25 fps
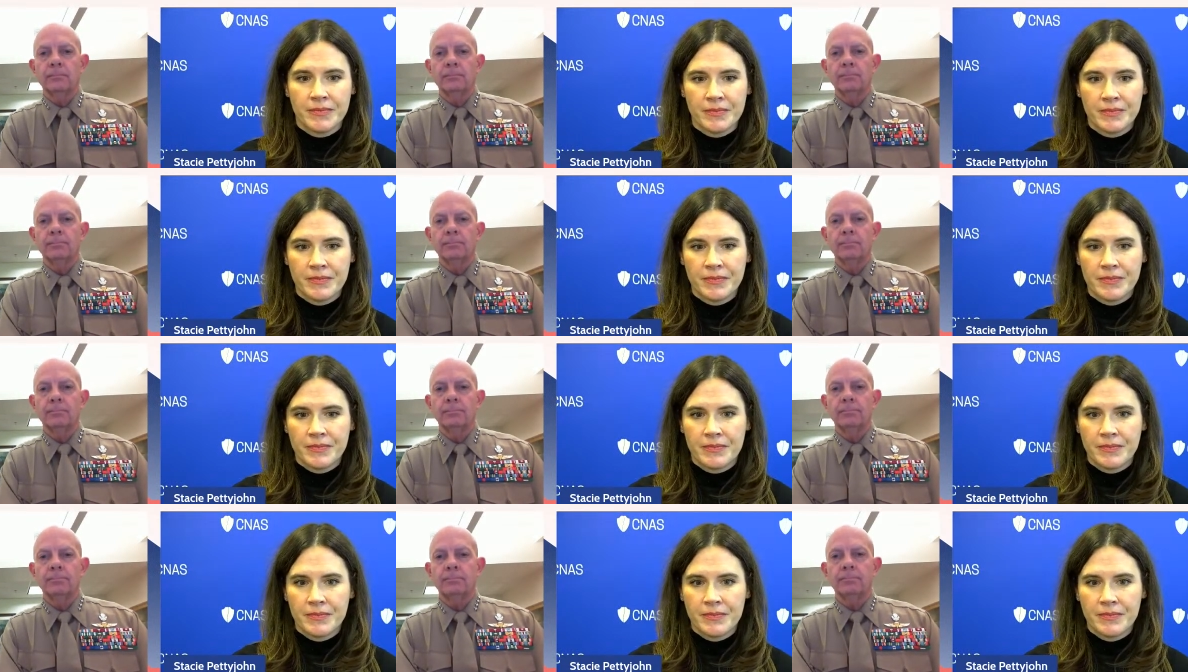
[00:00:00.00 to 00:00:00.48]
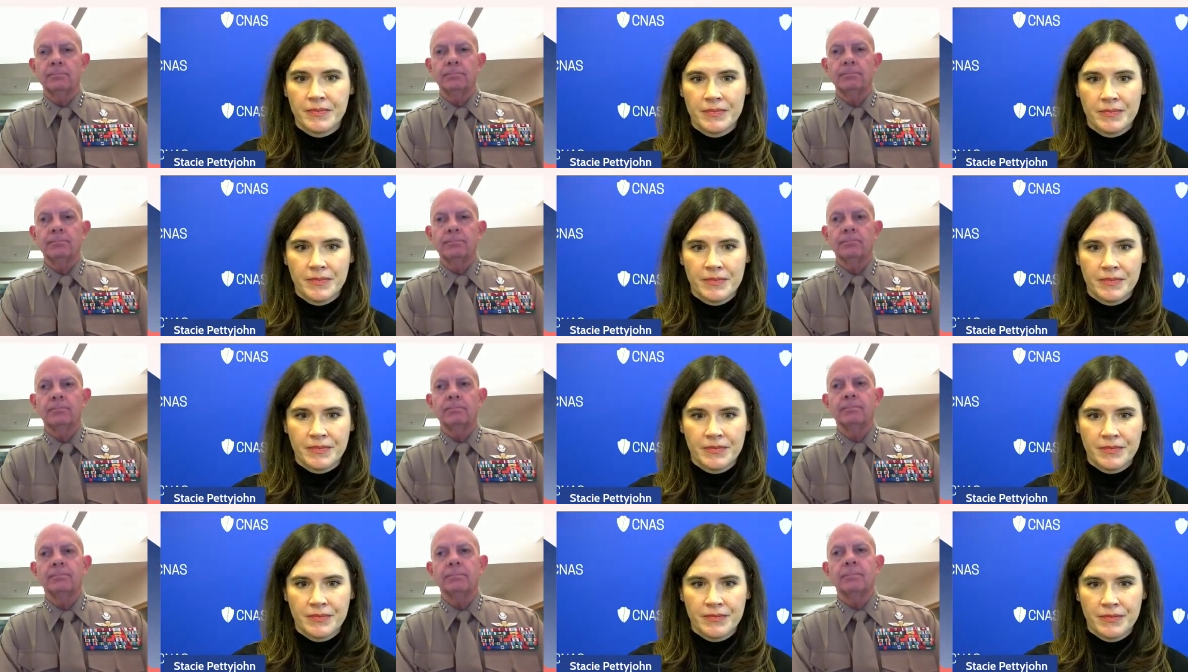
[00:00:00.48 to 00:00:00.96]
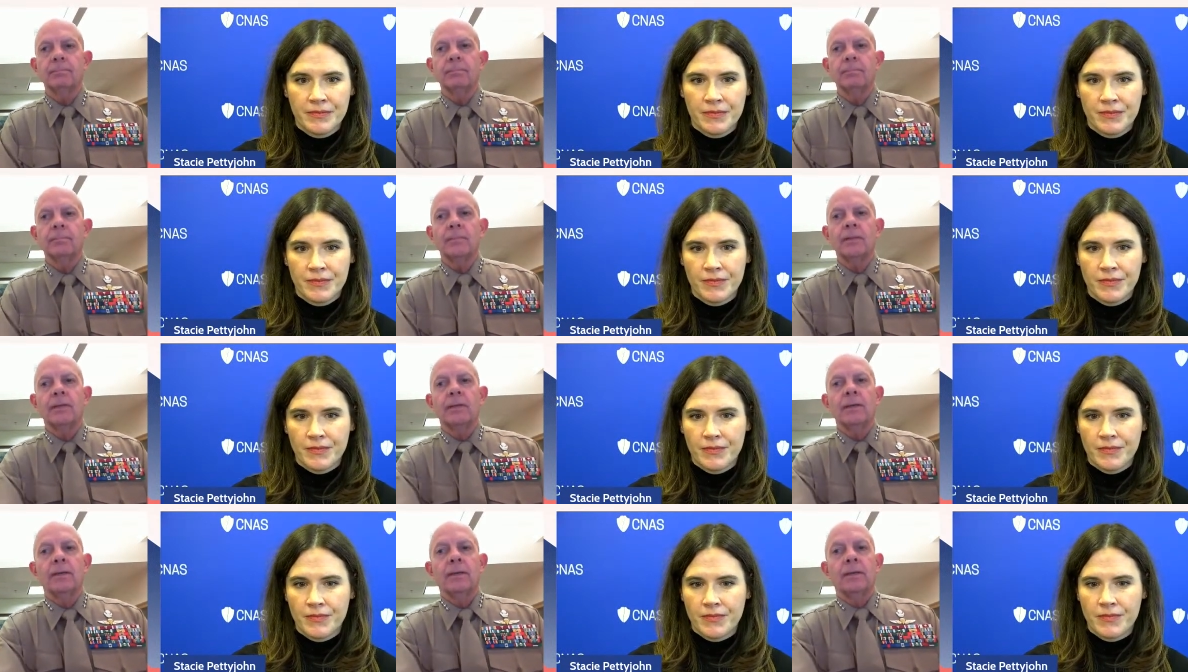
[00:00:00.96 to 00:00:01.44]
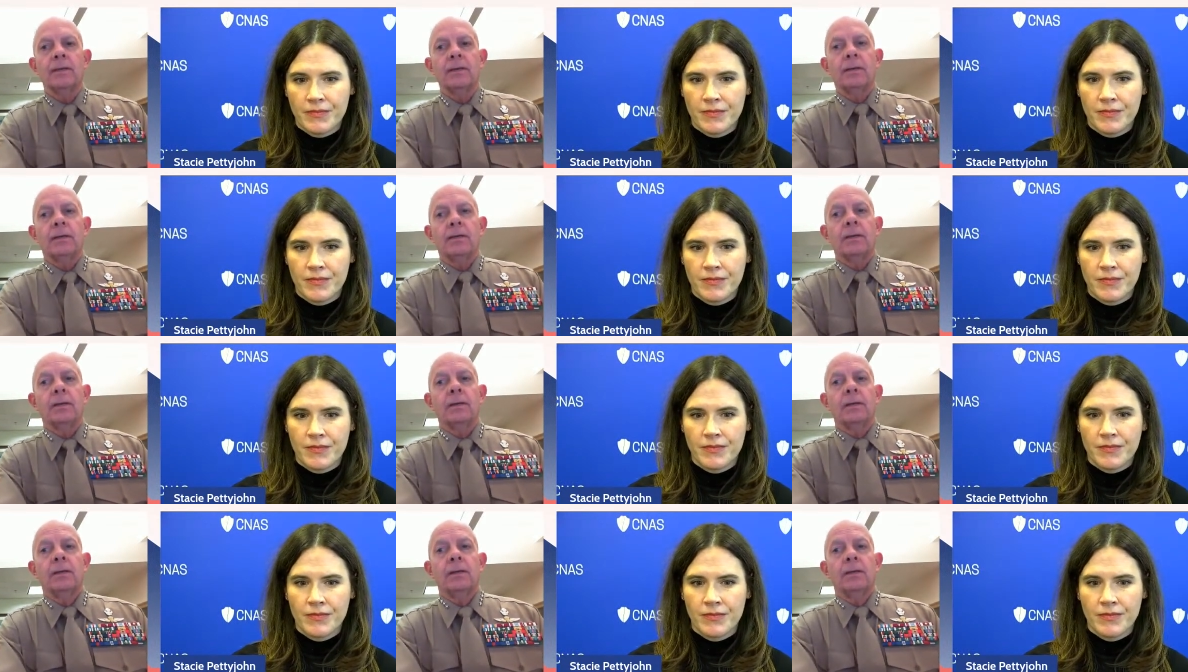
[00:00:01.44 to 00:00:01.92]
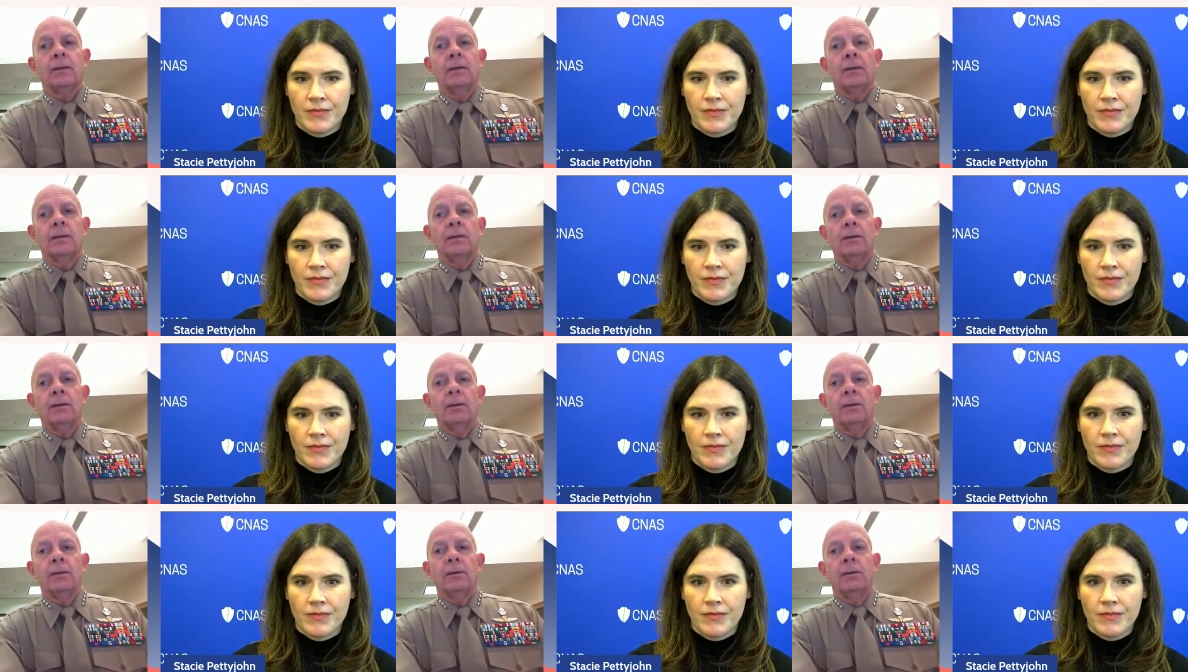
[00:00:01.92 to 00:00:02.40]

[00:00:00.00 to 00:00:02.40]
Nobody speaks.